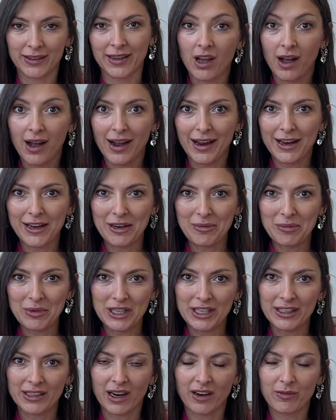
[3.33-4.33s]
Hi, I'm
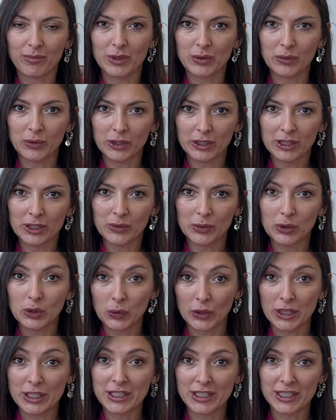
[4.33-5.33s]
Ina. I've been working for
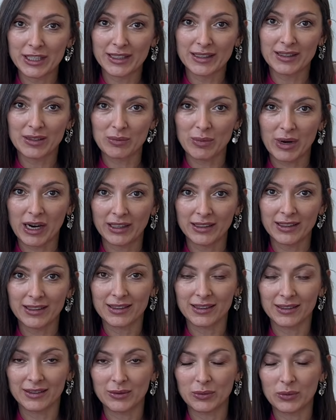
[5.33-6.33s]
20 years in
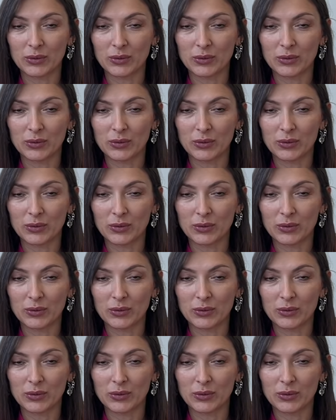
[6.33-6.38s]
marketing